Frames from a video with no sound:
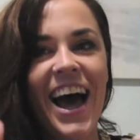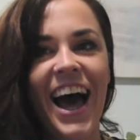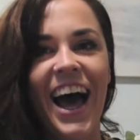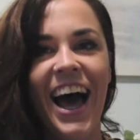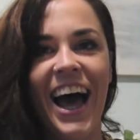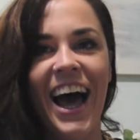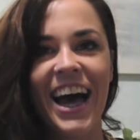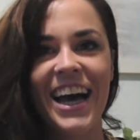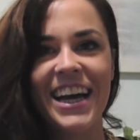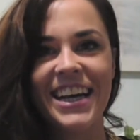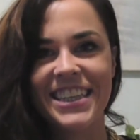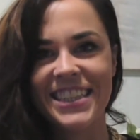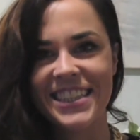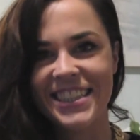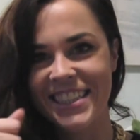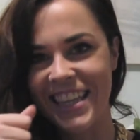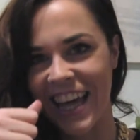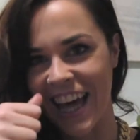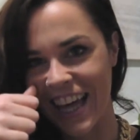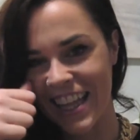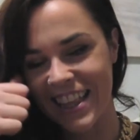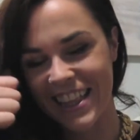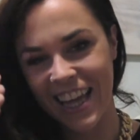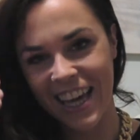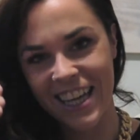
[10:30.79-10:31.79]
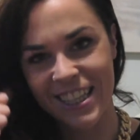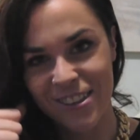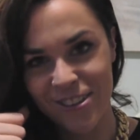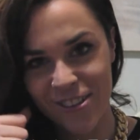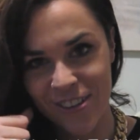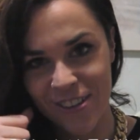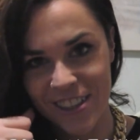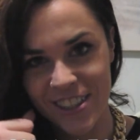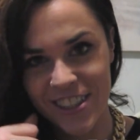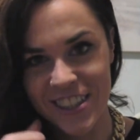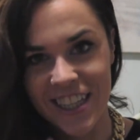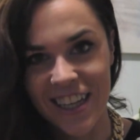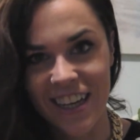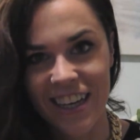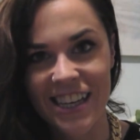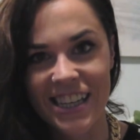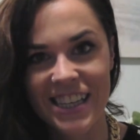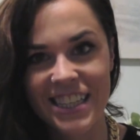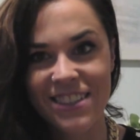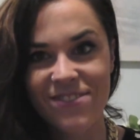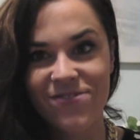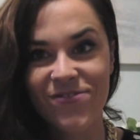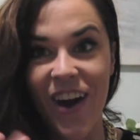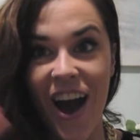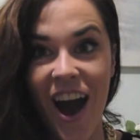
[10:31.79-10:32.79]
And yeah, thanks for watching,
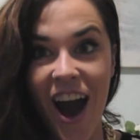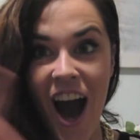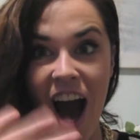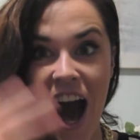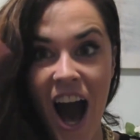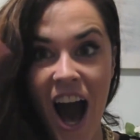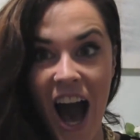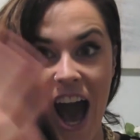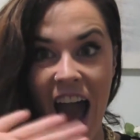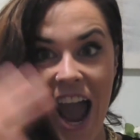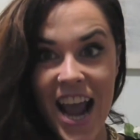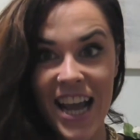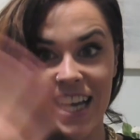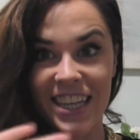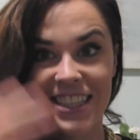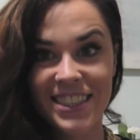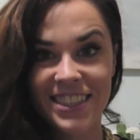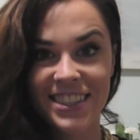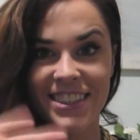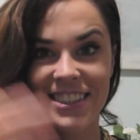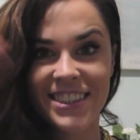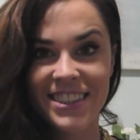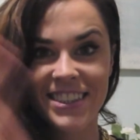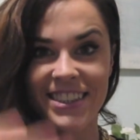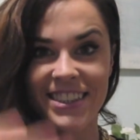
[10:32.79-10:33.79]
guys. Bye.